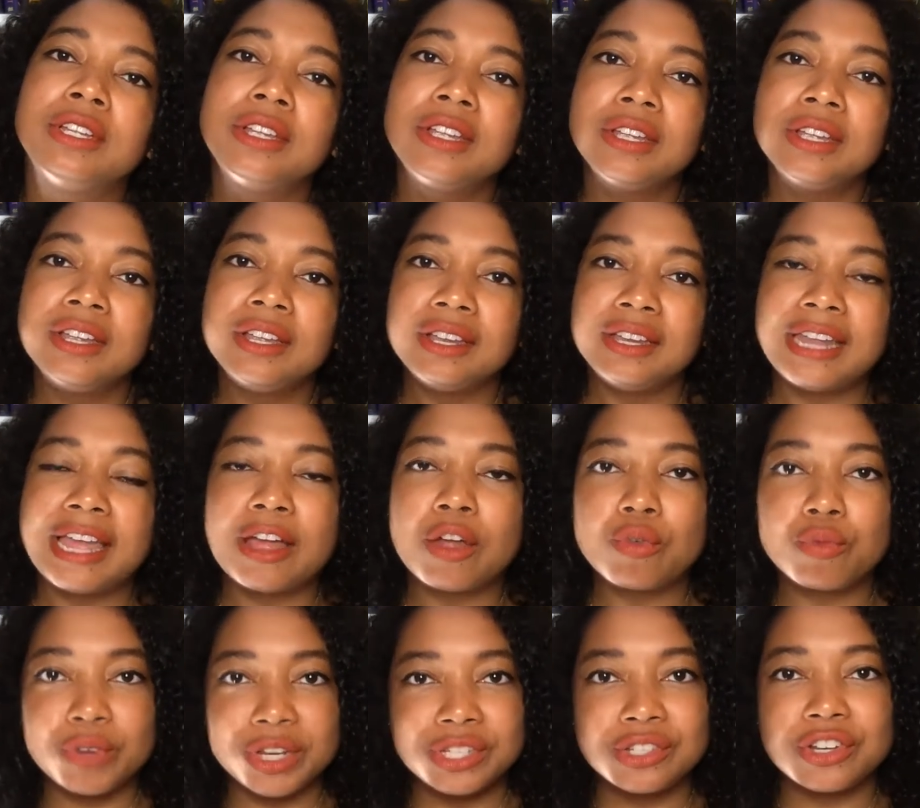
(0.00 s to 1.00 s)
Now,
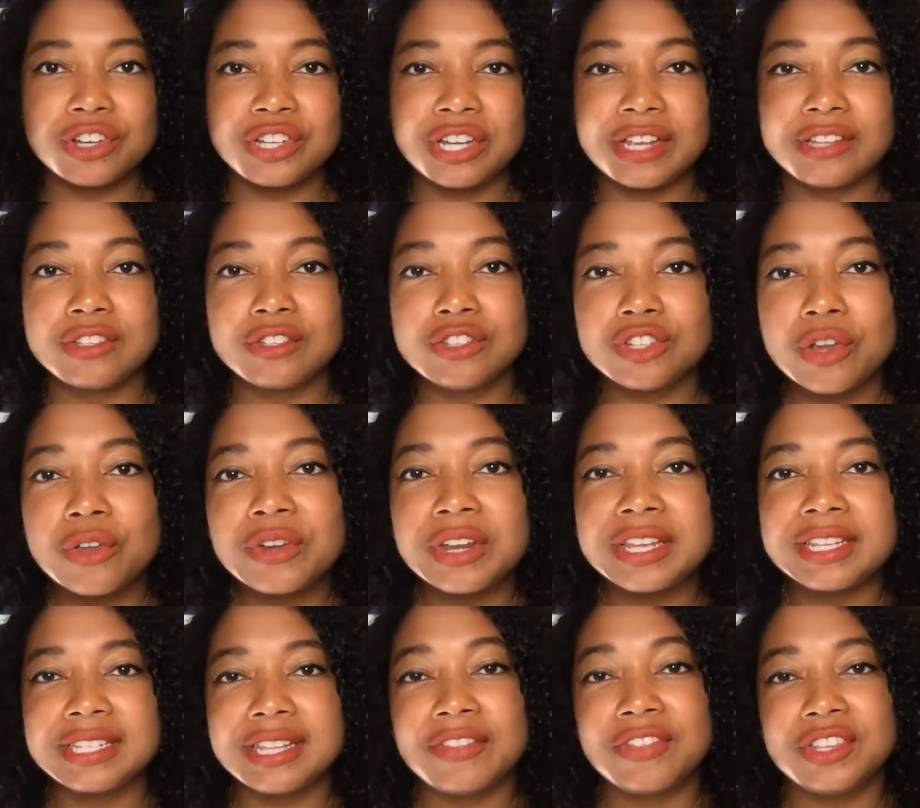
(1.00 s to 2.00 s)
research has shown us
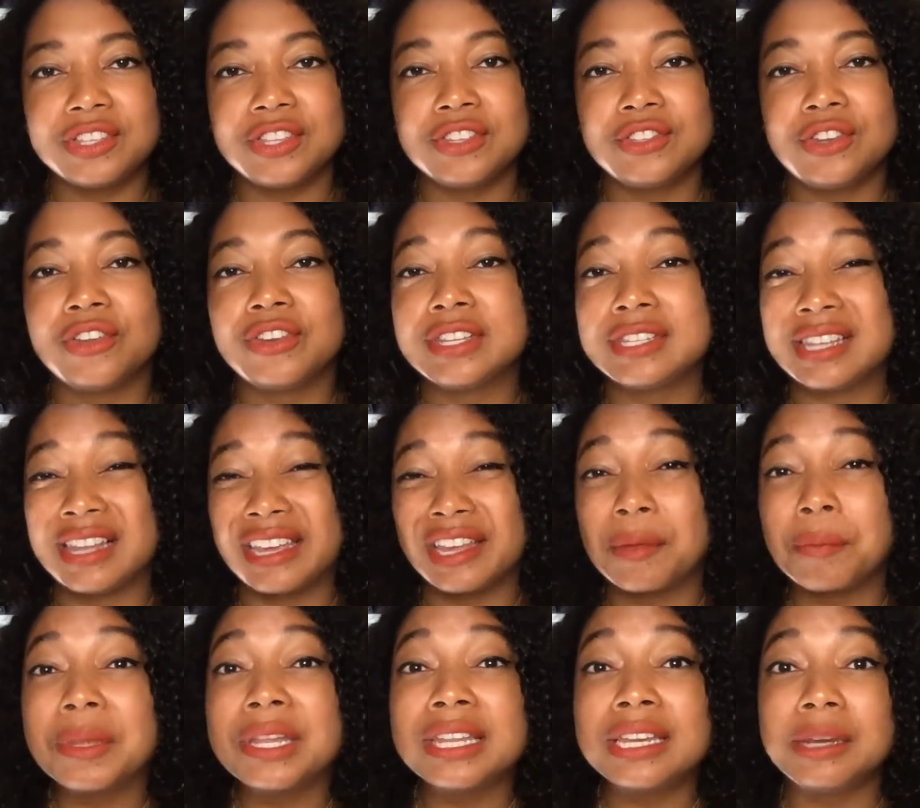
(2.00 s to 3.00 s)
that this is known as
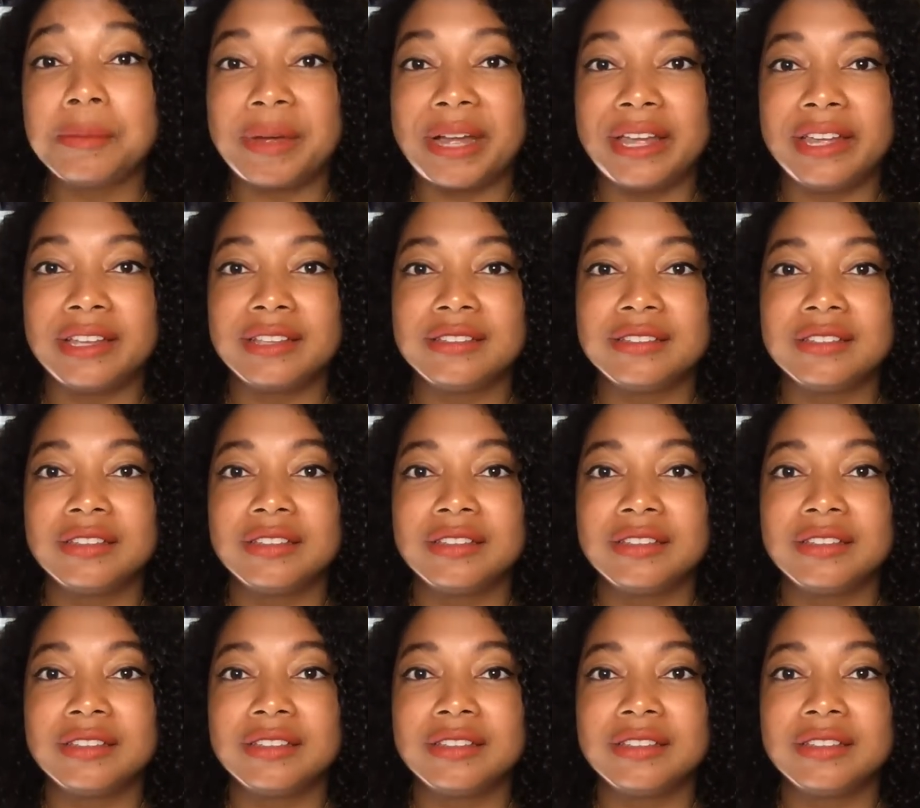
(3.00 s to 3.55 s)
likability bias.